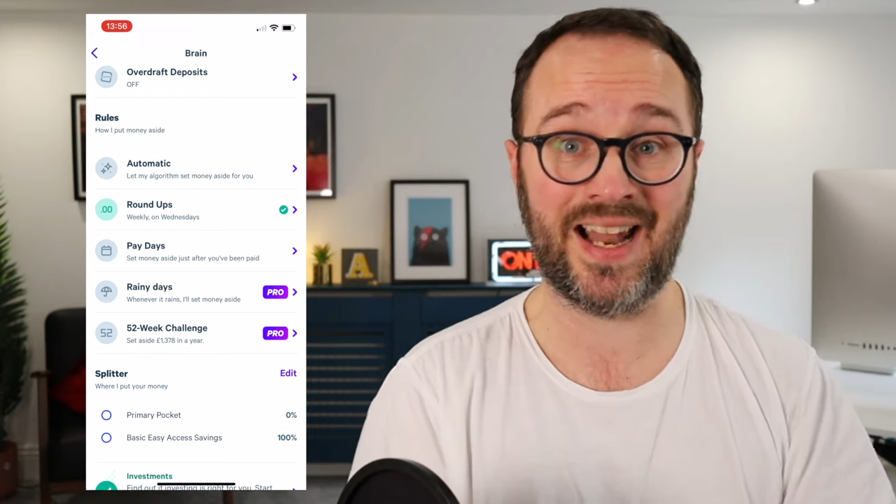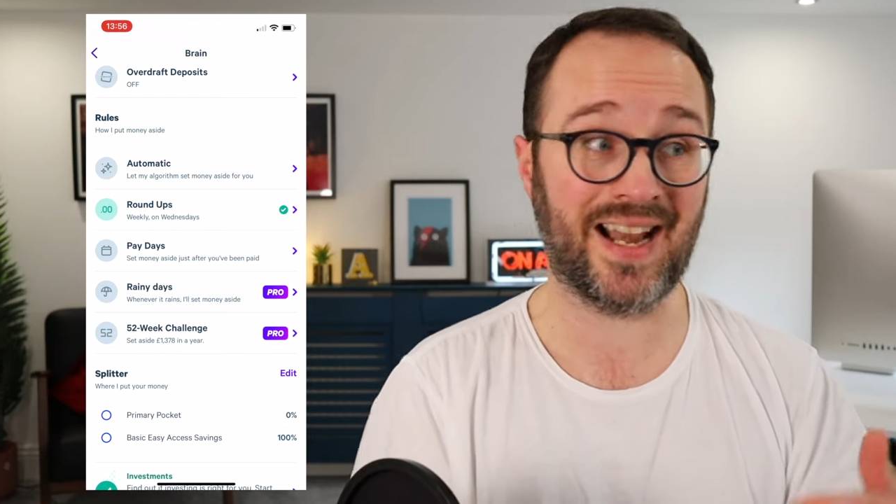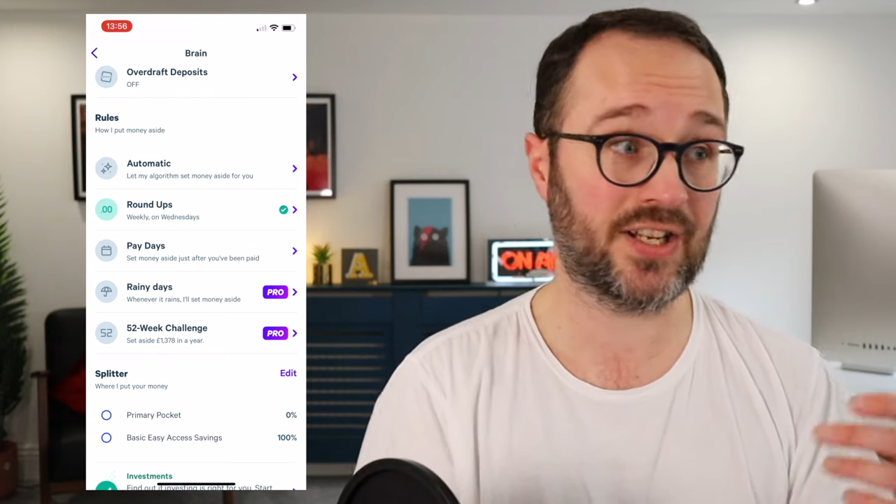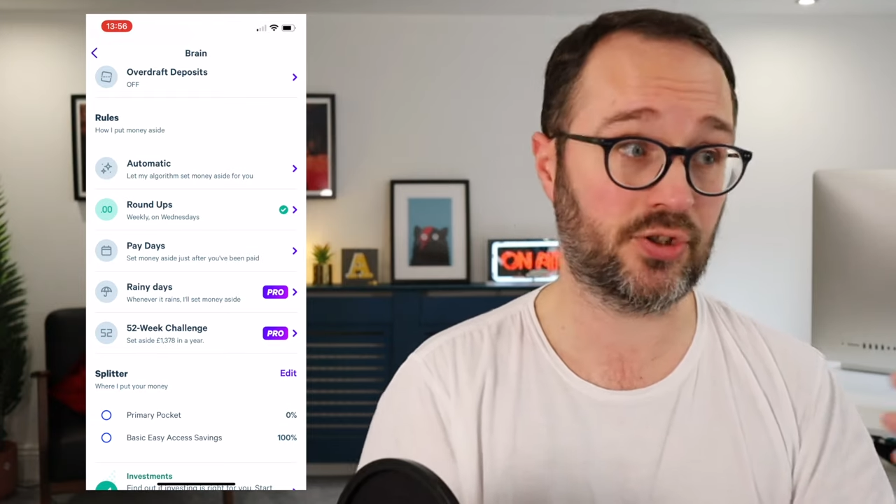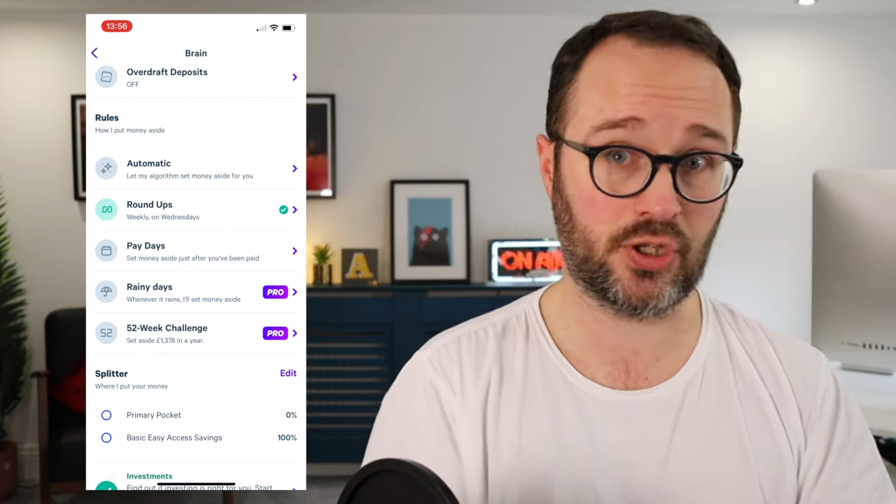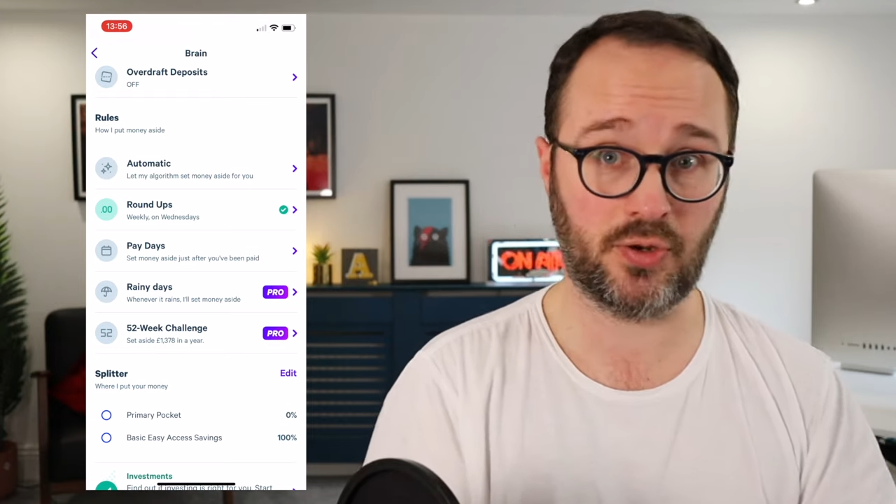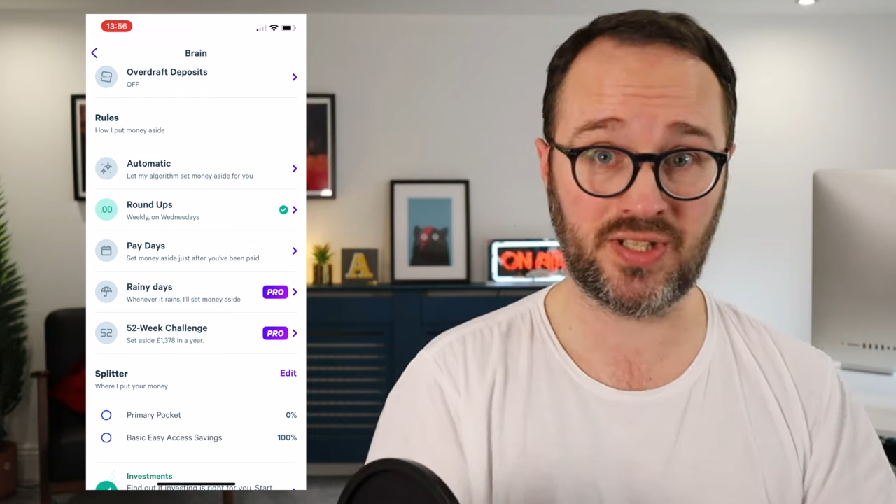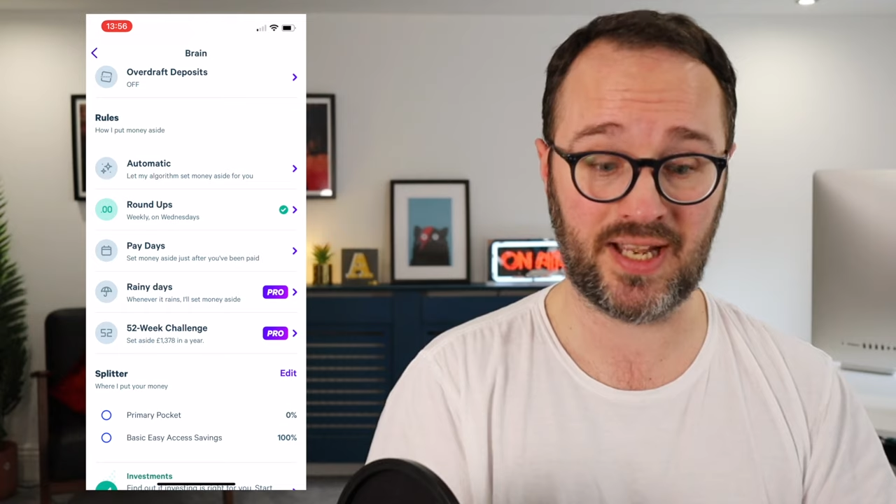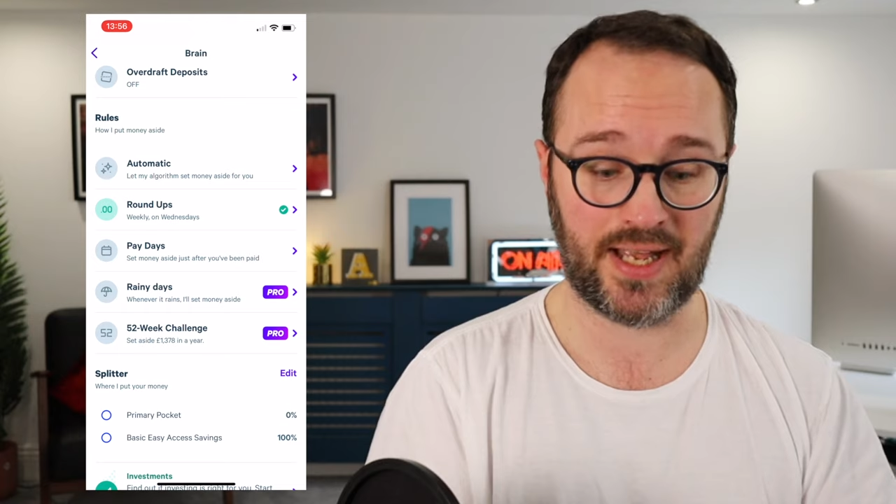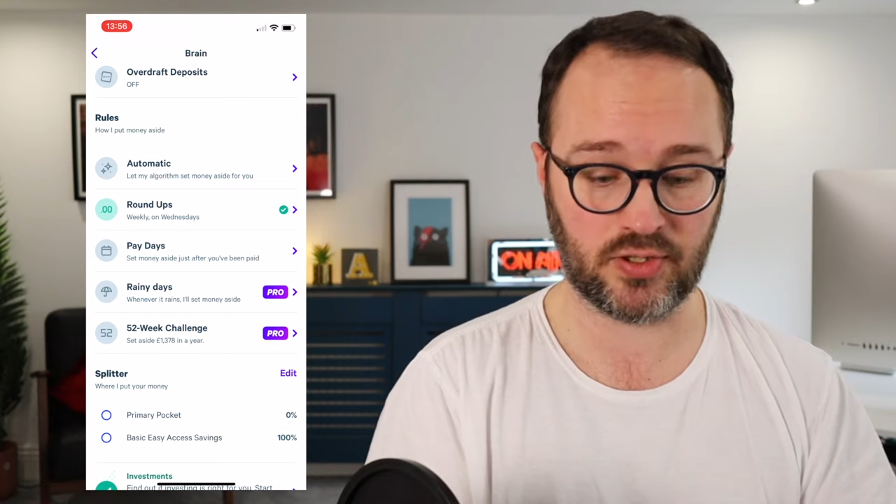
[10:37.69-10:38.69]
unless you're
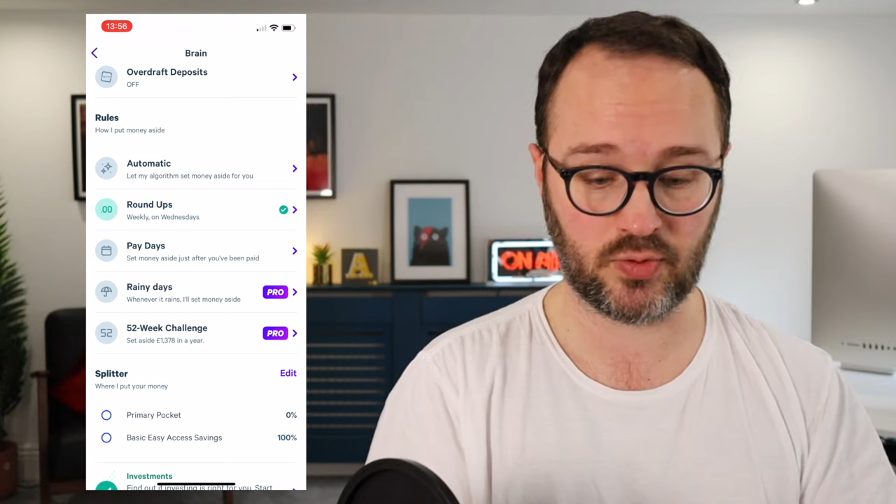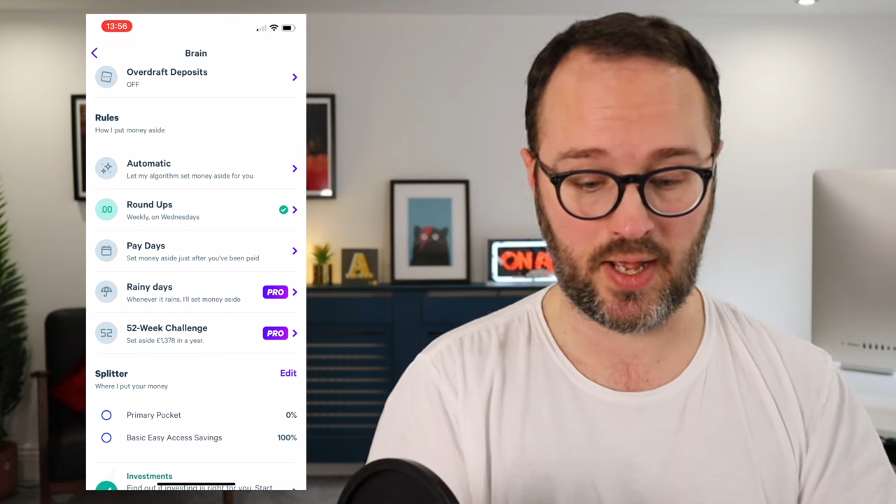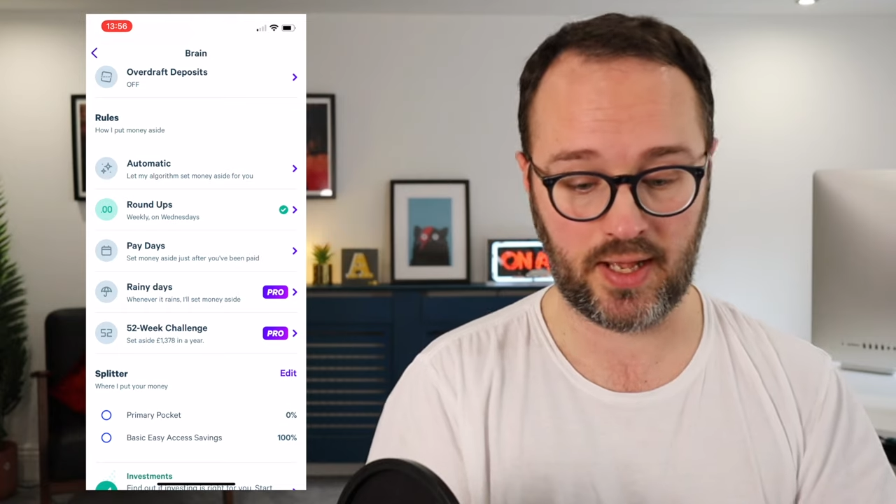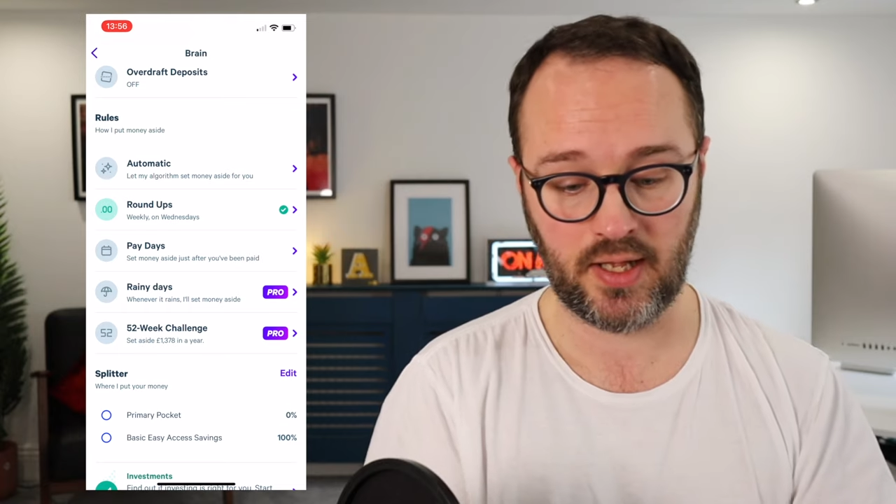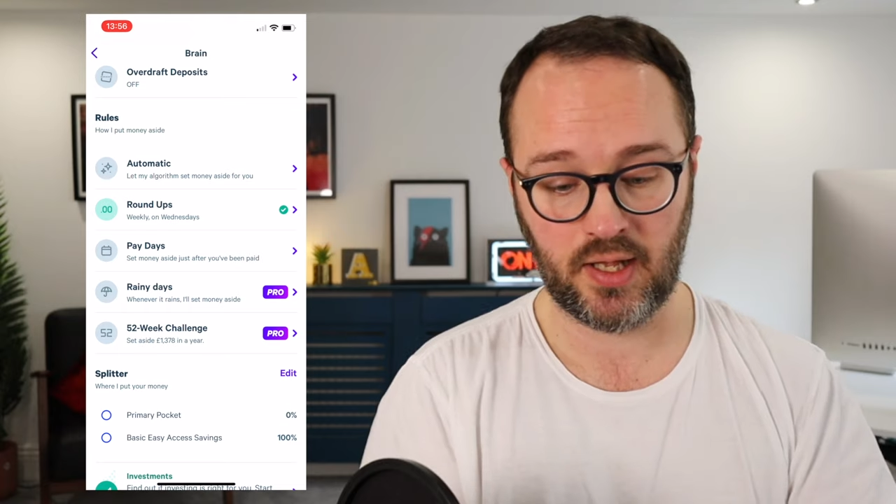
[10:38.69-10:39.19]
using it elsewhere.